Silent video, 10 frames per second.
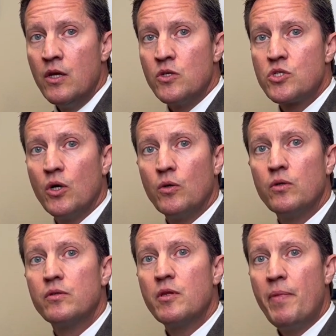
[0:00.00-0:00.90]

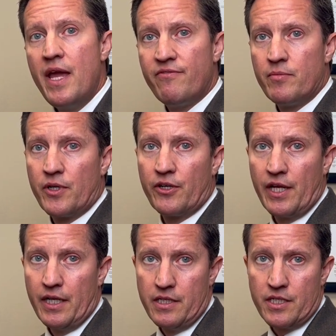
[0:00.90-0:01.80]
So the pain from the
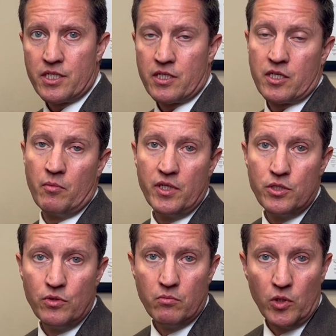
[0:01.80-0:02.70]
herniated disc can be
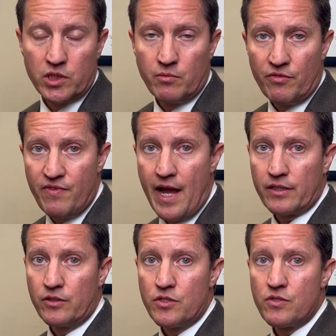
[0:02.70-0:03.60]
due to multiple
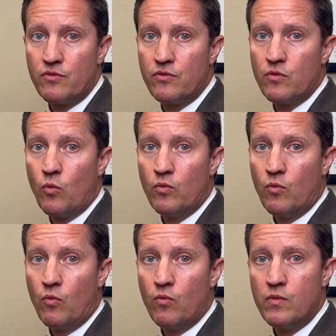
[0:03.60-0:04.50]
factors.
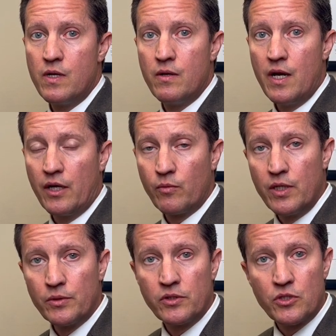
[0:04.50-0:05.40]
Now that we
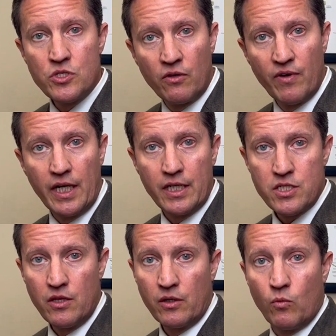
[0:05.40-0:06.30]
know that there's nerve endings
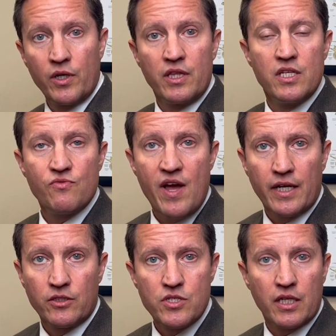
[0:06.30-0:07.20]
in there, what are these
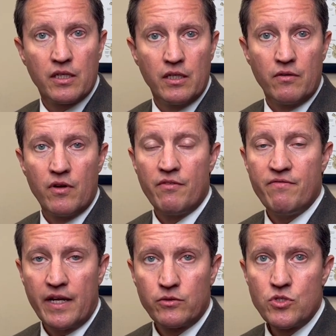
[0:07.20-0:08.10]
factors that can
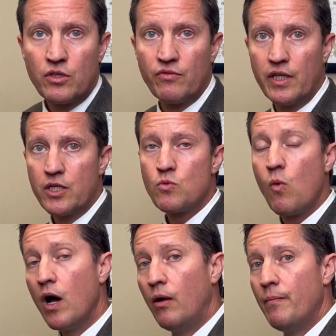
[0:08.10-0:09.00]
affect those nerve endings?
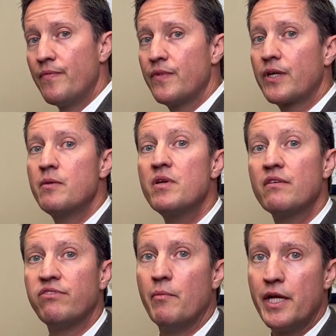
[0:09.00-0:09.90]
Well, there can be
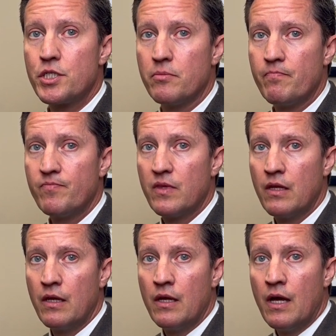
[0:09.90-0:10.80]
inflammation.
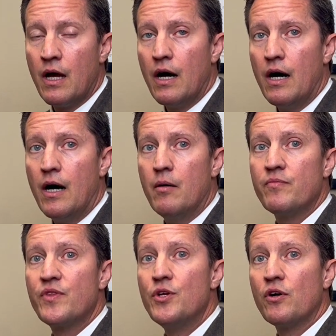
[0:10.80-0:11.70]

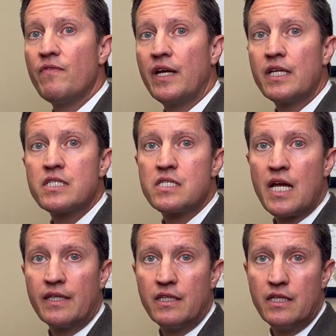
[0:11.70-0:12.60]
The nerve endings
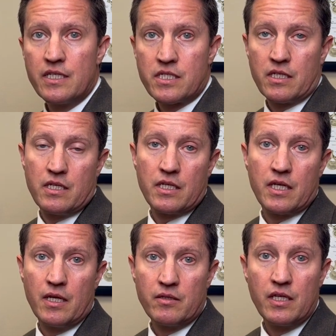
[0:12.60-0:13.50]
inside the disc
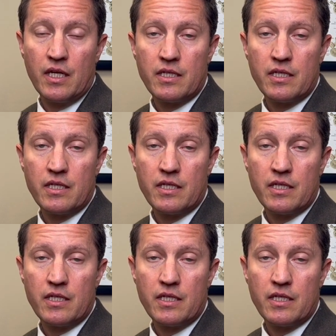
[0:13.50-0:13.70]
can